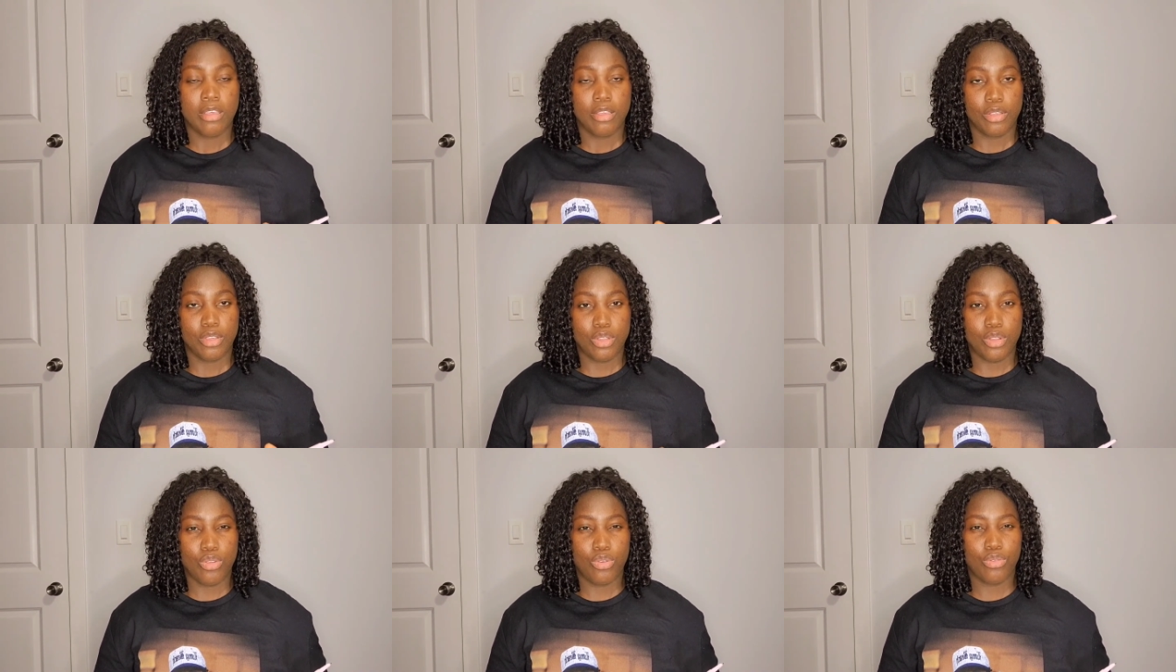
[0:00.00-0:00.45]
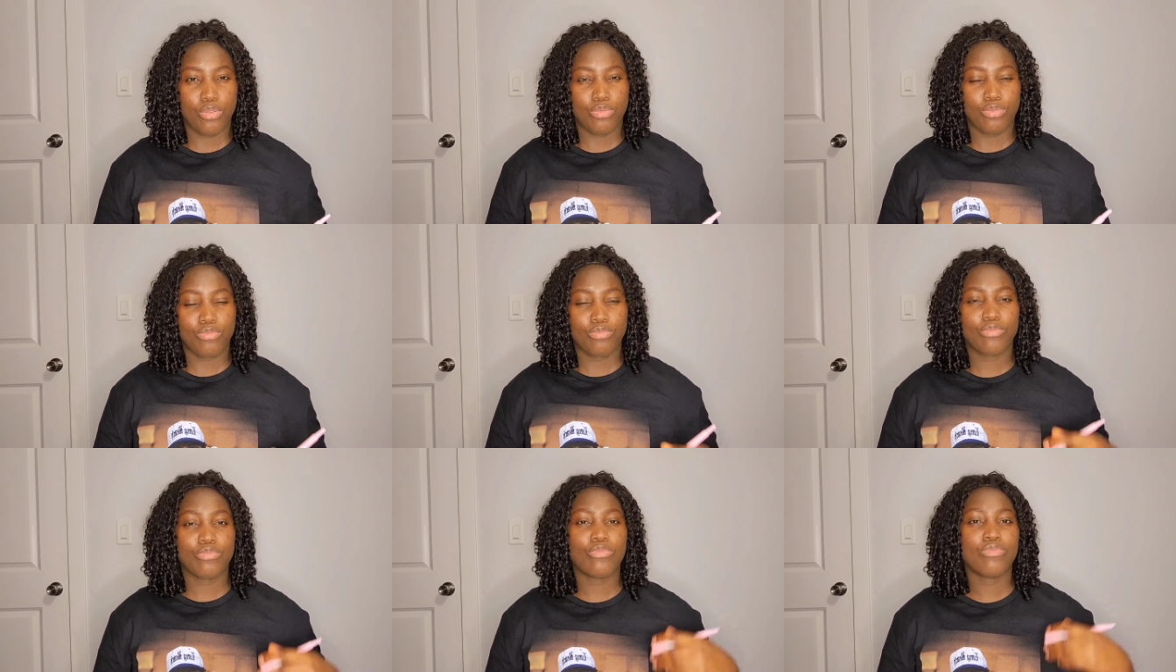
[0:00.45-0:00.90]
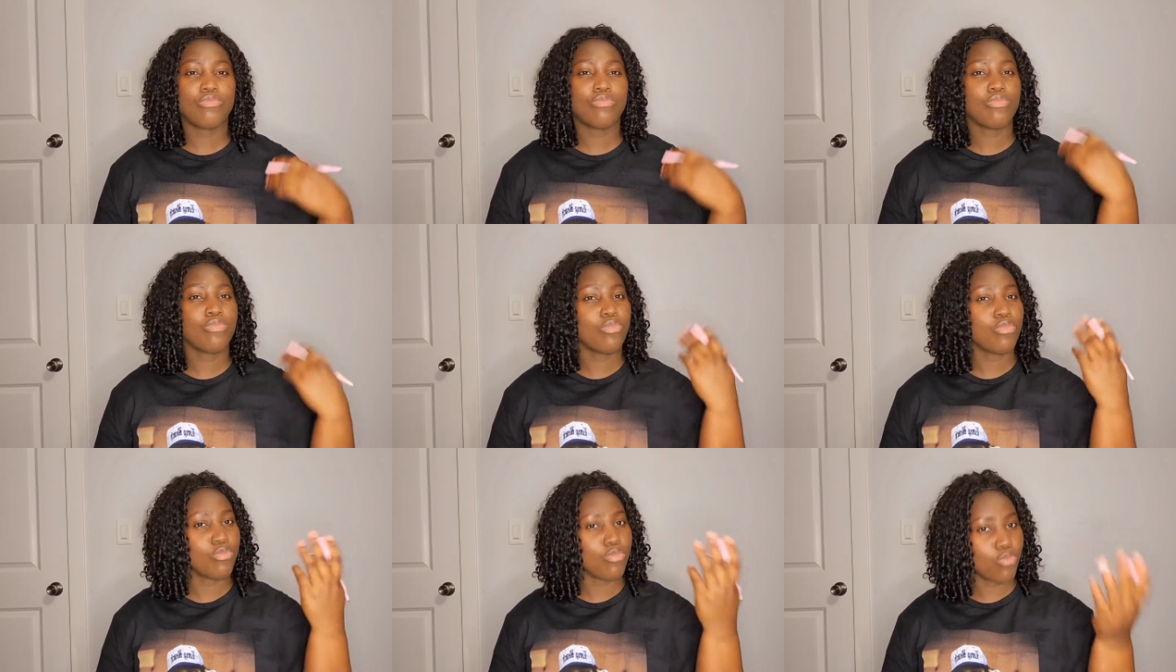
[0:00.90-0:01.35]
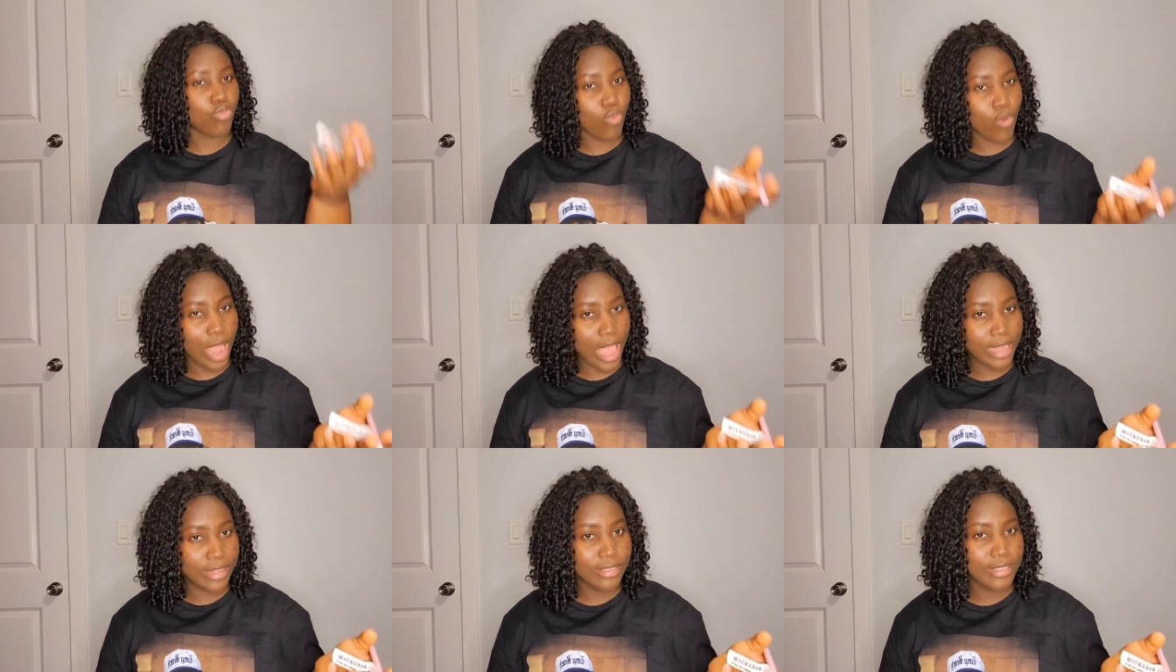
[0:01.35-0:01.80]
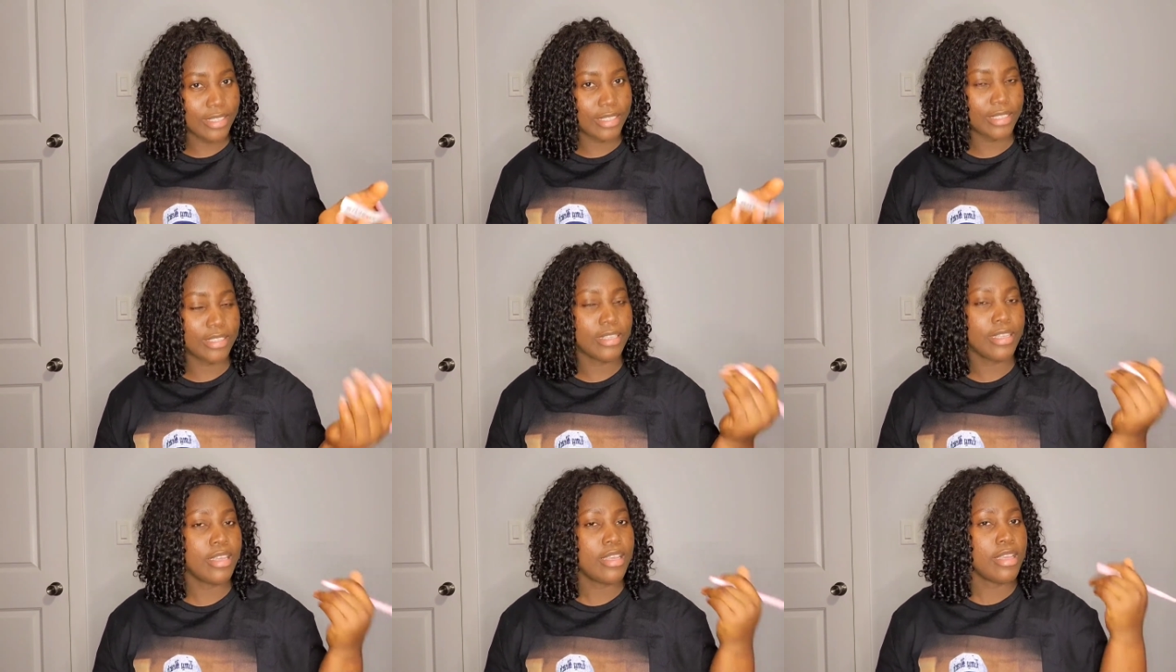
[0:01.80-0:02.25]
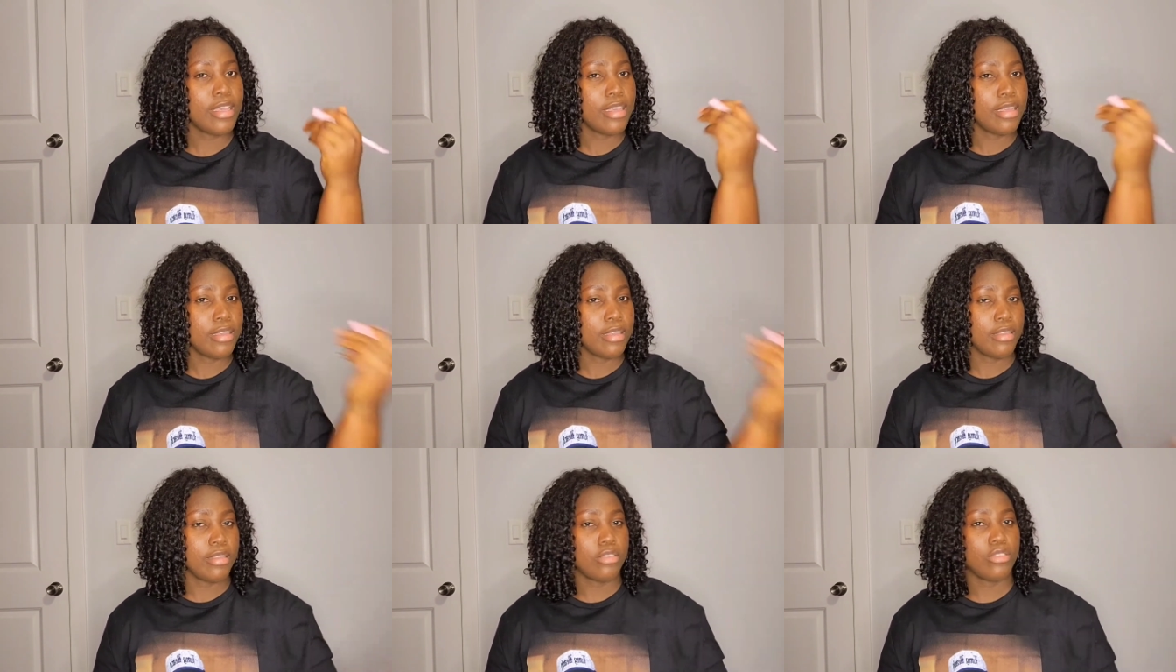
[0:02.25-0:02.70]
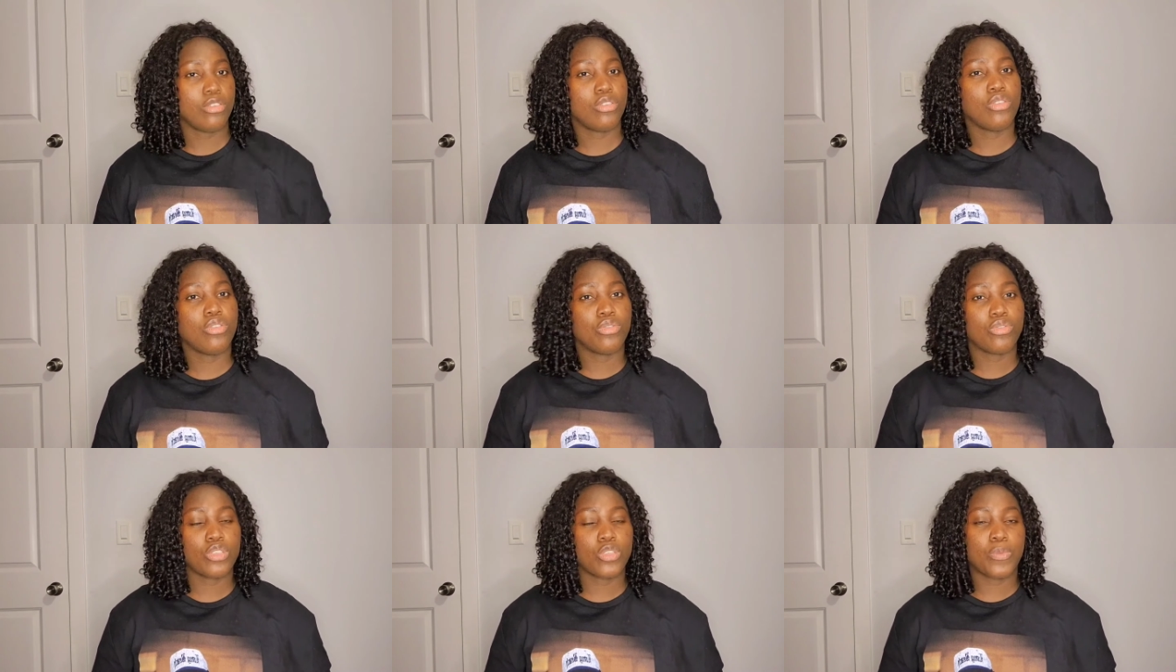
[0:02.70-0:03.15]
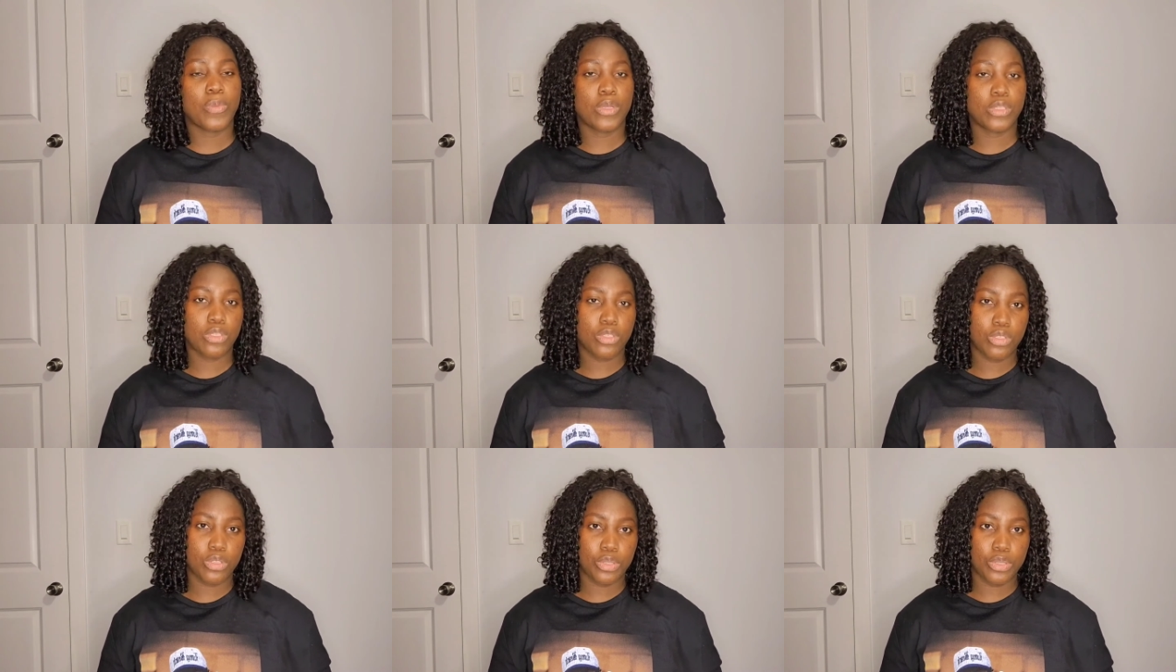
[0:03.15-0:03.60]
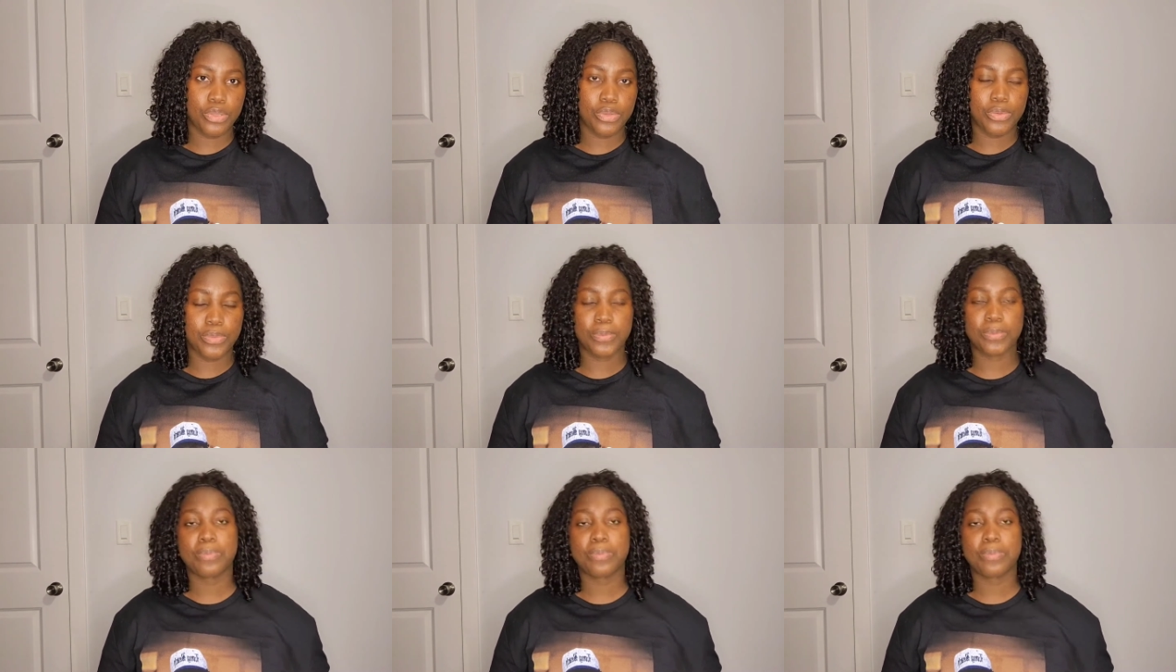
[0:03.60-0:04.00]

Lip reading: you know while they sponsor you.